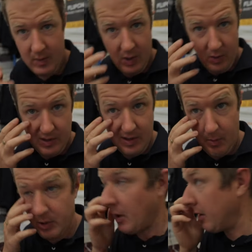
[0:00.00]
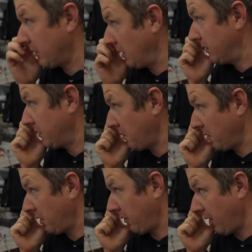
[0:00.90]
You don't want to see my task list. I'm
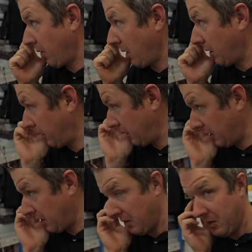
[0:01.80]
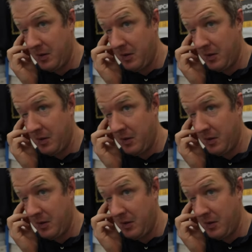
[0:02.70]
not doing very well on it yet.